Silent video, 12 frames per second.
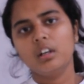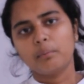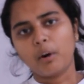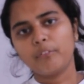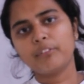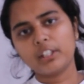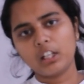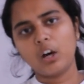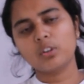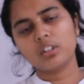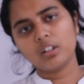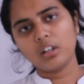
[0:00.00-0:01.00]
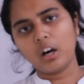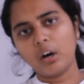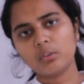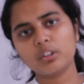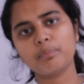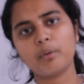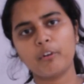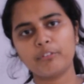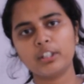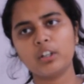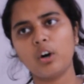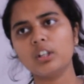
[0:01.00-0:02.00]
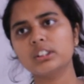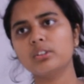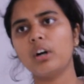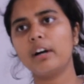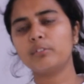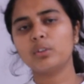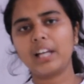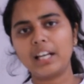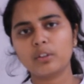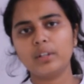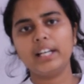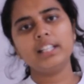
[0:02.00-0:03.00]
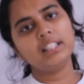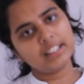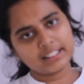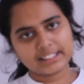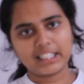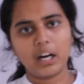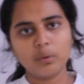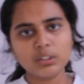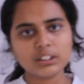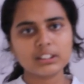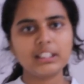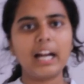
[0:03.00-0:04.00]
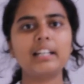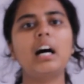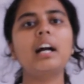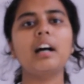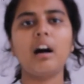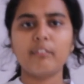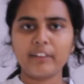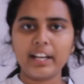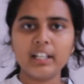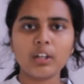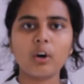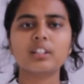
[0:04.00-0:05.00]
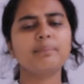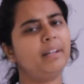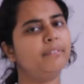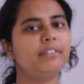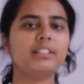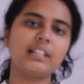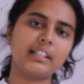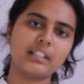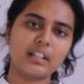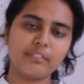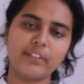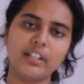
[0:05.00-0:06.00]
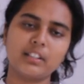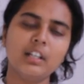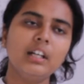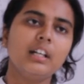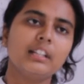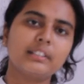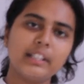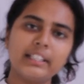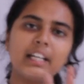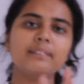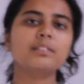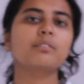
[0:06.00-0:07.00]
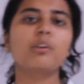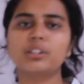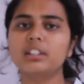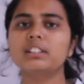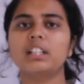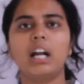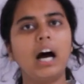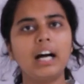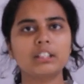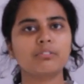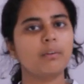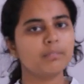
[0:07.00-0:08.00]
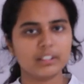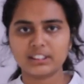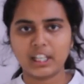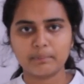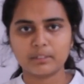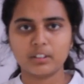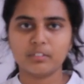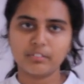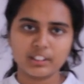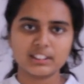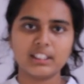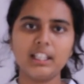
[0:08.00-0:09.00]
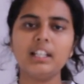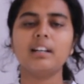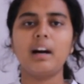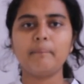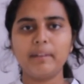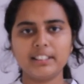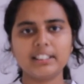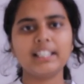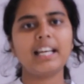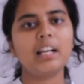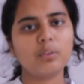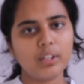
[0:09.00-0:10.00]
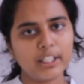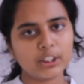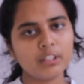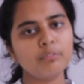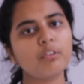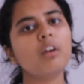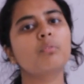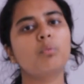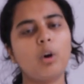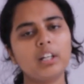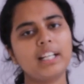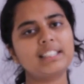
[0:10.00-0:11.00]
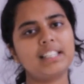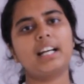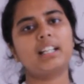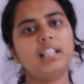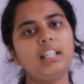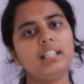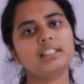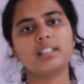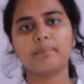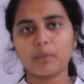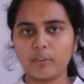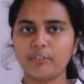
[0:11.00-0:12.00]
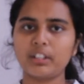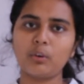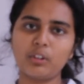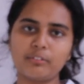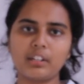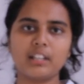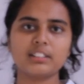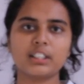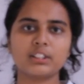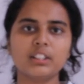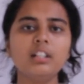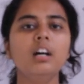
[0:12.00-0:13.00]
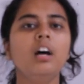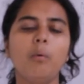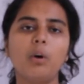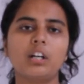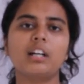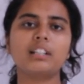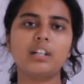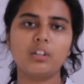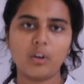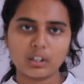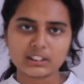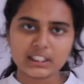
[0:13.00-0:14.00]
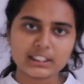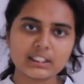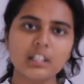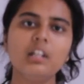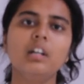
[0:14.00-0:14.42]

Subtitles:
Profit, loss. Out of profit, loss, you have to calculate the discounts that are availed or the benefits that are availed. 3 types of questions are asked from this chapter. Firstly, a basic calculation for what exactly is the profit out of transaction, what are the losses.